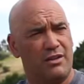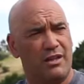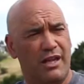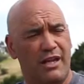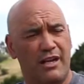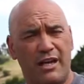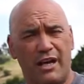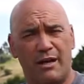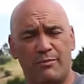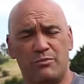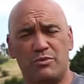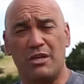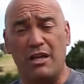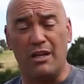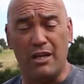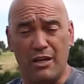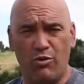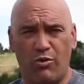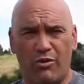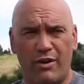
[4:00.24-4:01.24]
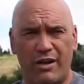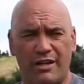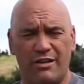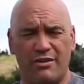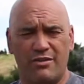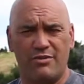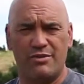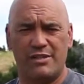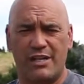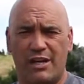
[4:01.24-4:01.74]
that Te
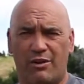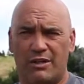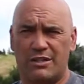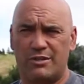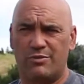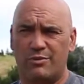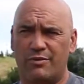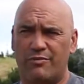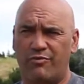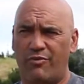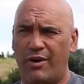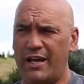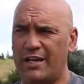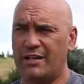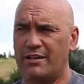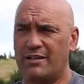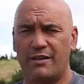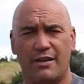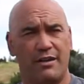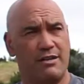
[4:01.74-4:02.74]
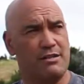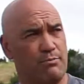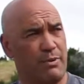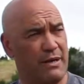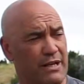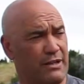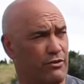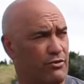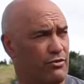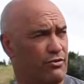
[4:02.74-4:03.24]
Ihorangi, who's our atu of rain, has
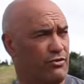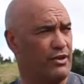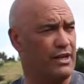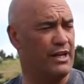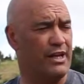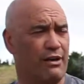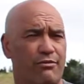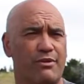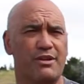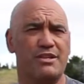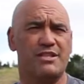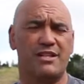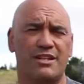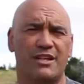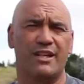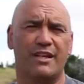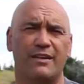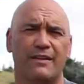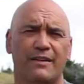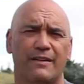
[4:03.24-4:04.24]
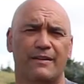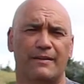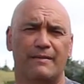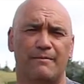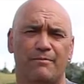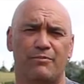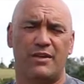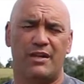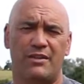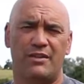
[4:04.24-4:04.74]
been through here recently,
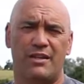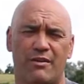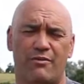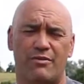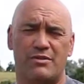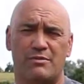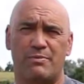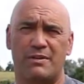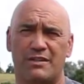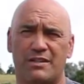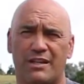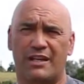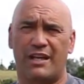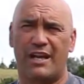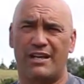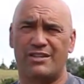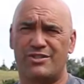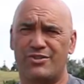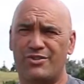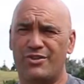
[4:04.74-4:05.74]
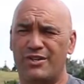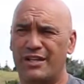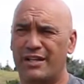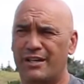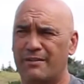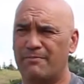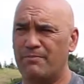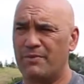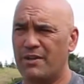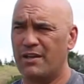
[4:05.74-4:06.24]
and that has been the case
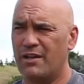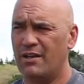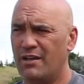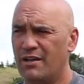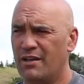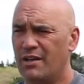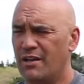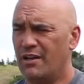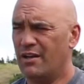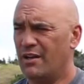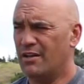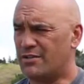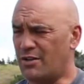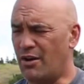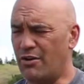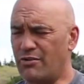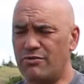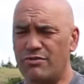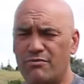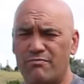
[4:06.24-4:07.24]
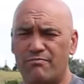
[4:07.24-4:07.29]
earlier. So